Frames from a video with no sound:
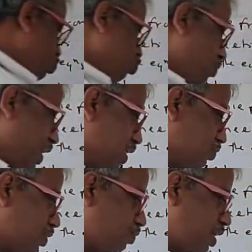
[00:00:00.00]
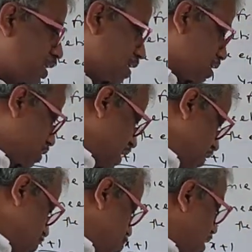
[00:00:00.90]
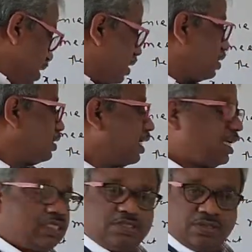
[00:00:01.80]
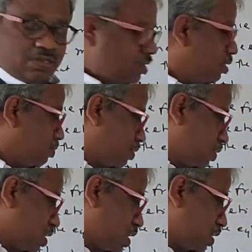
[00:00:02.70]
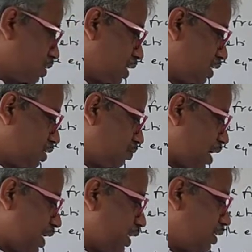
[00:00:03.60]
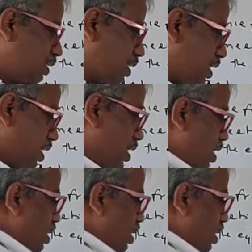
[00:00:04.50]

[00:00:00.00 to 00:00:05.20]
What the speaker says: 2 minus 1 is 1. Then this is what? 6. 6 minus 3